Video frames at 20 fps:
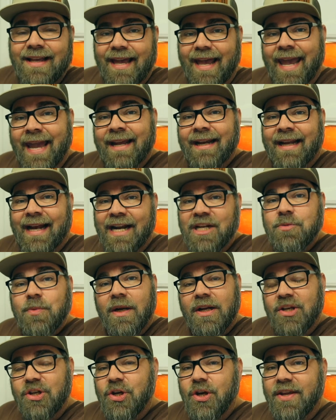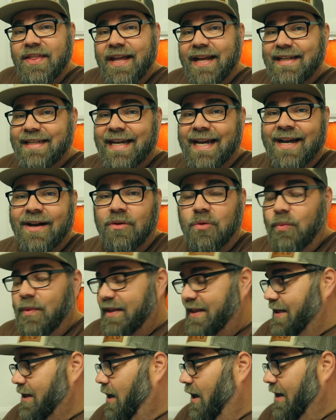And I just wanna cook that down
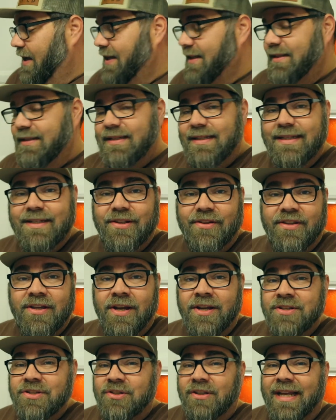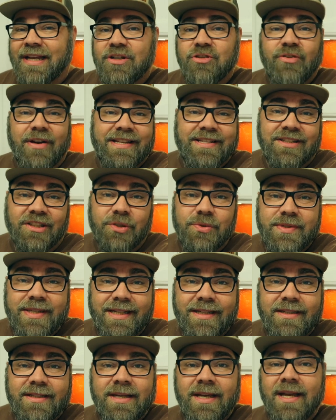with the onions until the onions are like
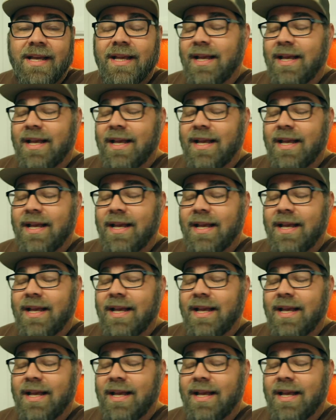translucent.